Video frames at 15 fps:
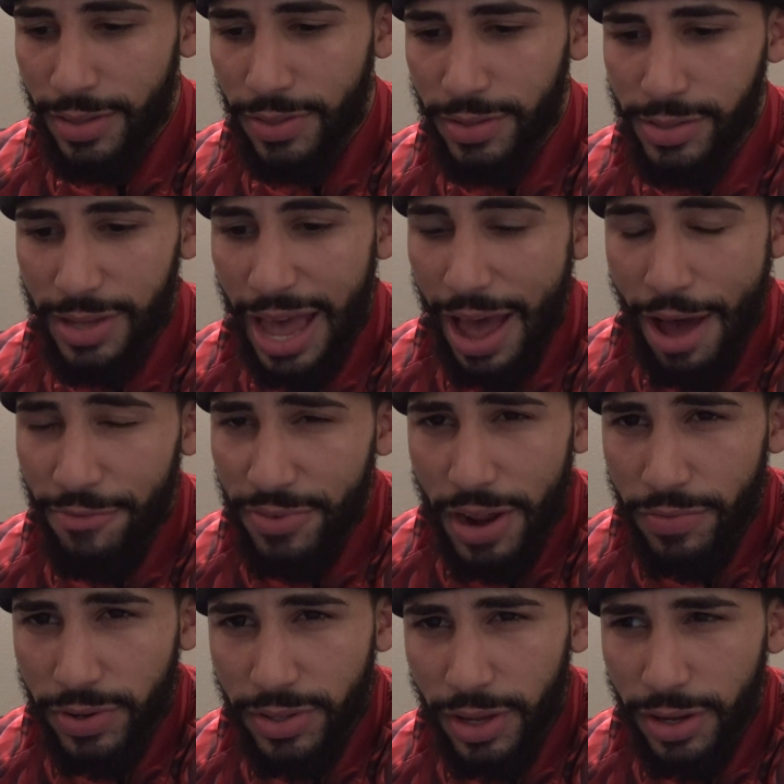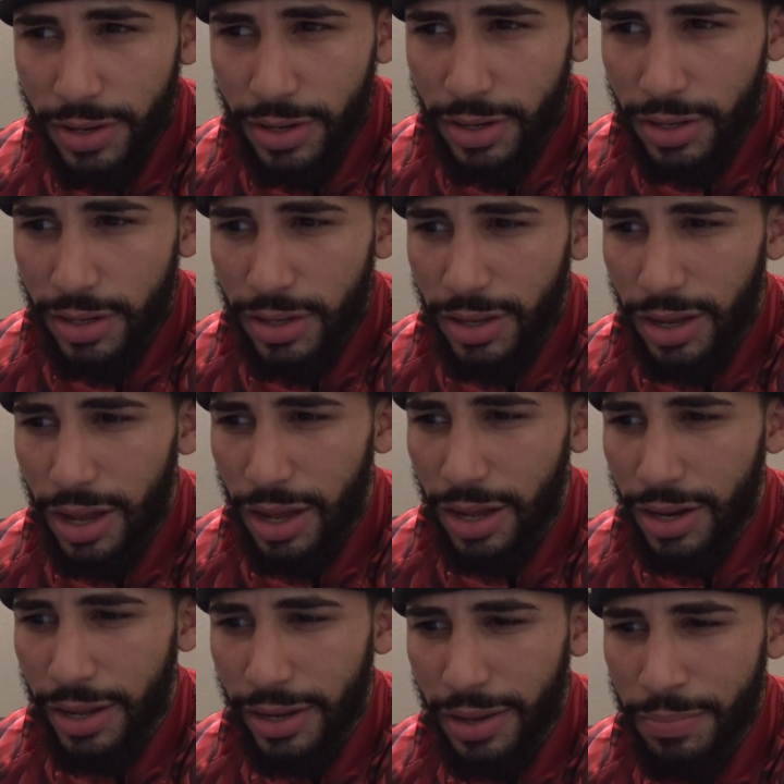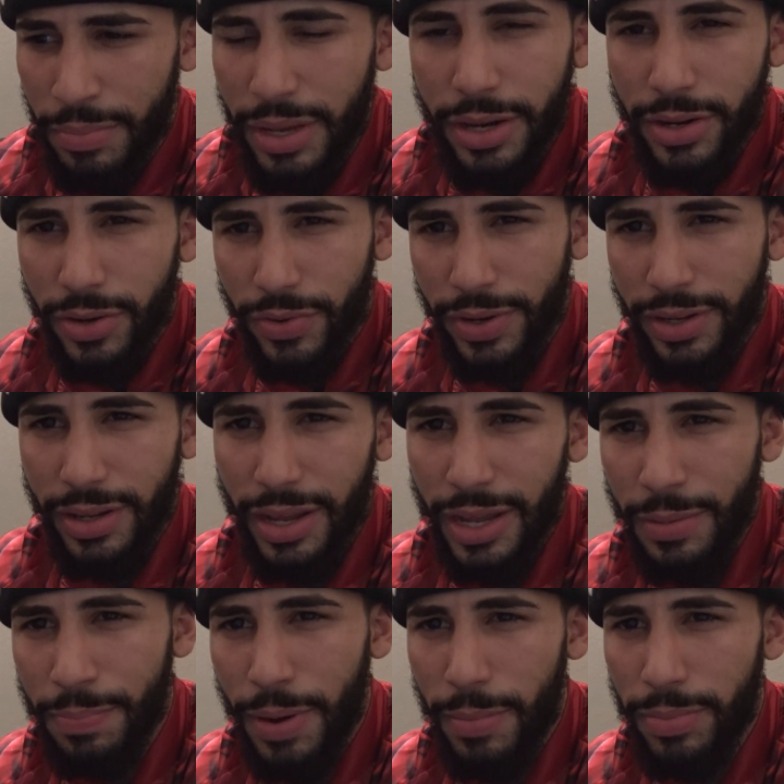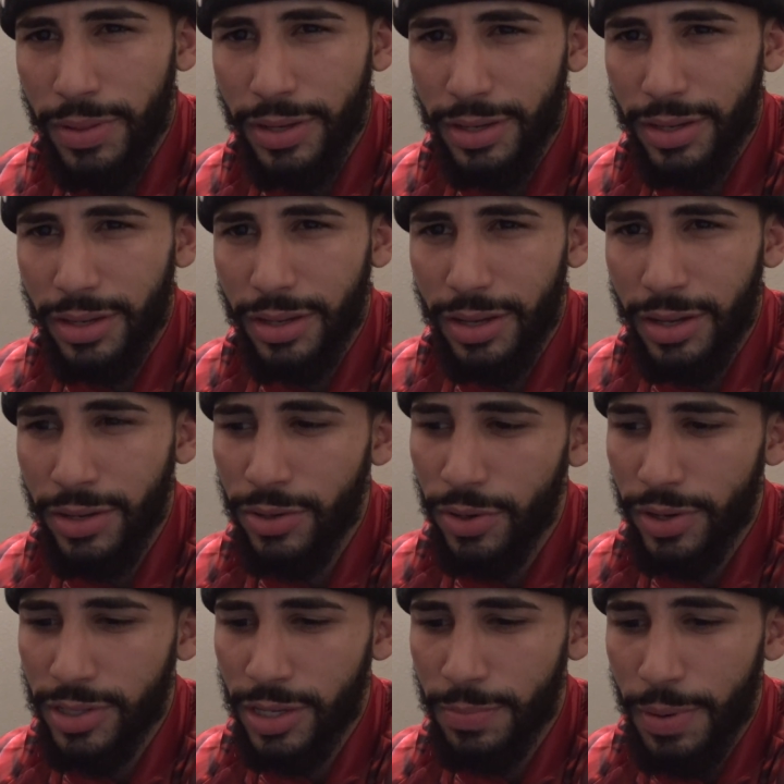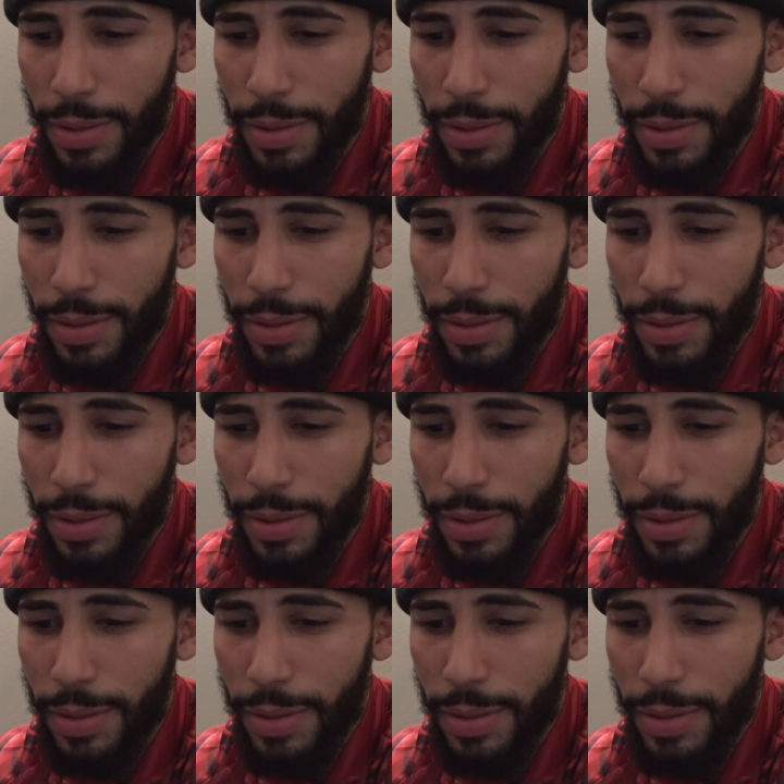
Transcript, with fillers: This I've never done like a meet and greet in public in New York City.